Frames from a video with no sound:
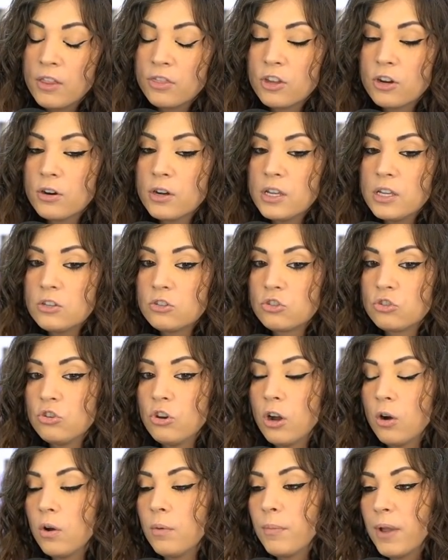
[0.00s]
There is
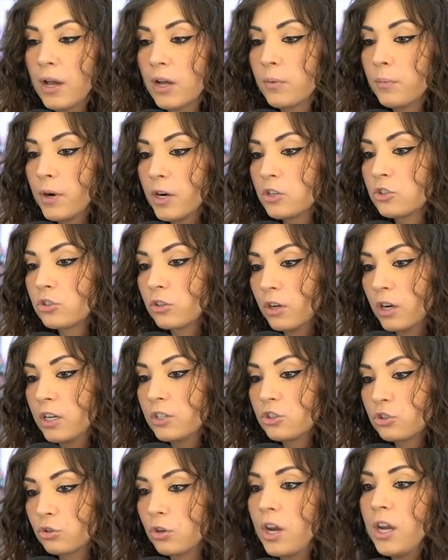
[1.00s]
no amount of martial
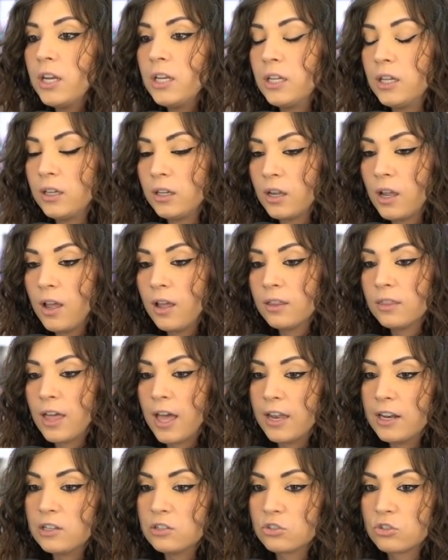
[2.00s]
arts training
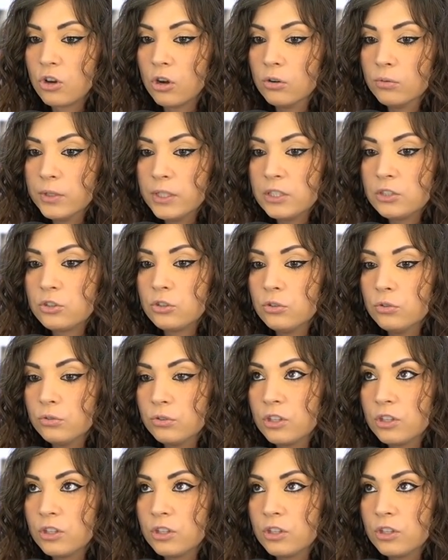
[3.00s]
that is going to,